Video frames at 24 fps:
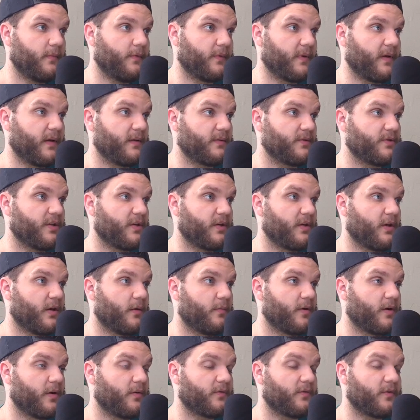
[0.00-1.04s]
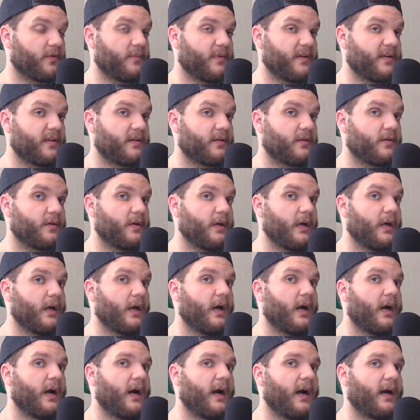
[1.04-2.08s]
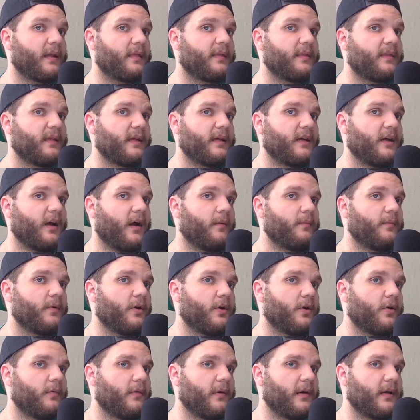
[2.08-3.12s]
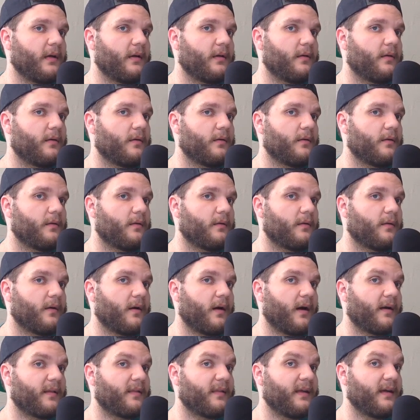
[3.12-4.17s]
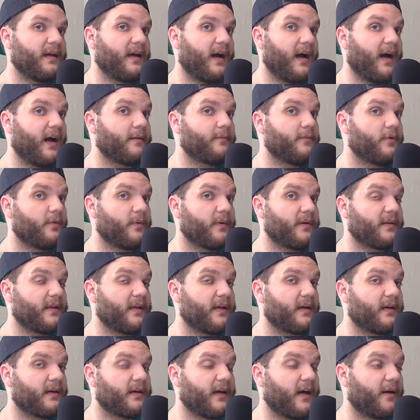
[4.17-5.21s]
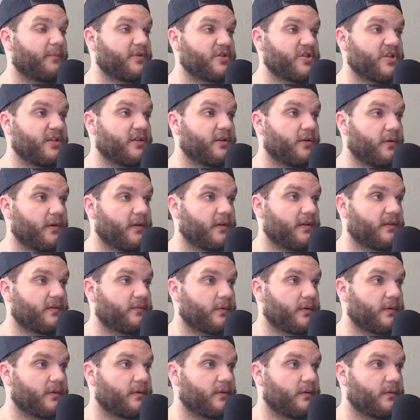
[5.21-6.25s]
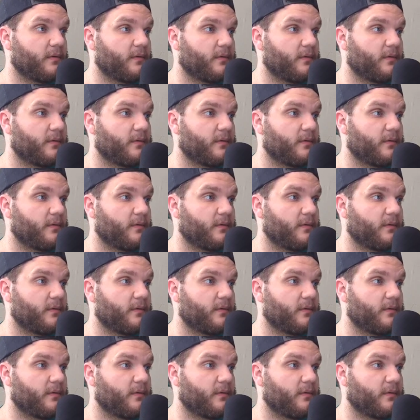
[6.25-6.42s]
Okay, chicken carbonara is going to be dinner. I think I'm going like a cappuccino on this one.